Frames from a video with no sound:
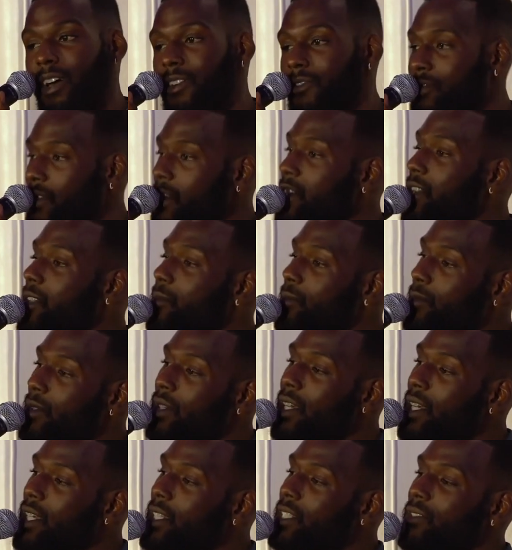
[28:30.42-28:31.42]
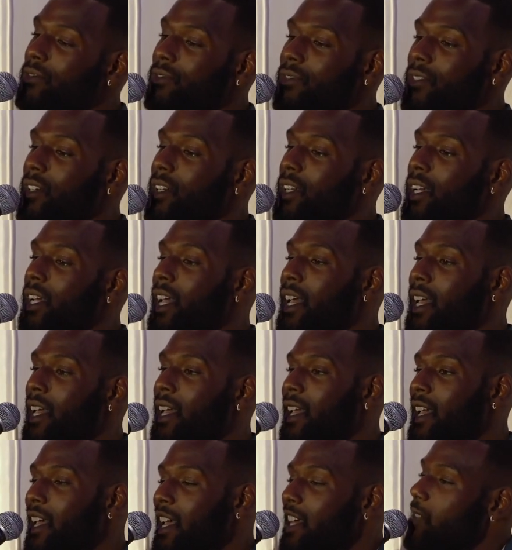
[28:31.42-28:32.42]
a fucking bridge, and for
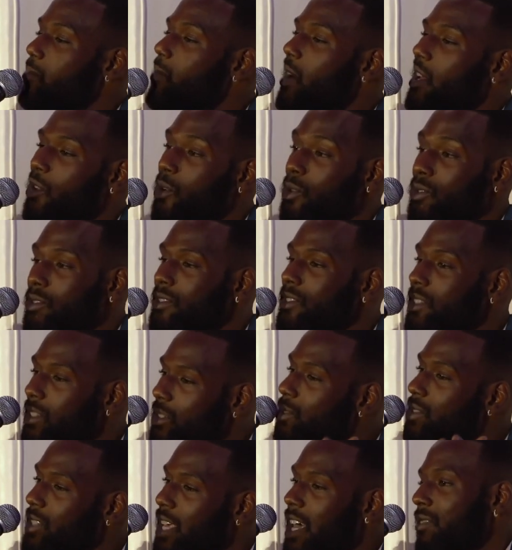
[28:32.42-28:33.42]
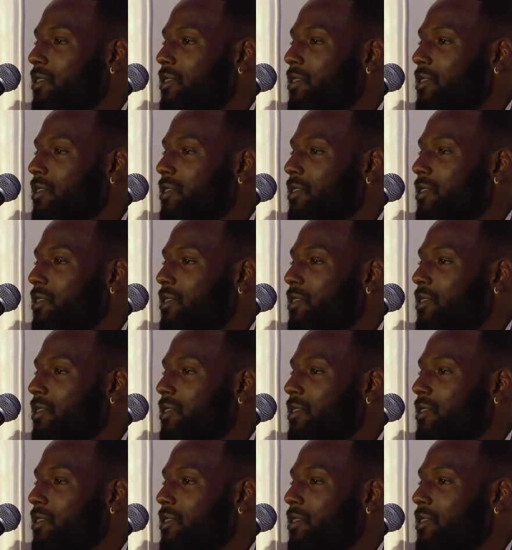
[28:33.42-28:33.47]
anybody who's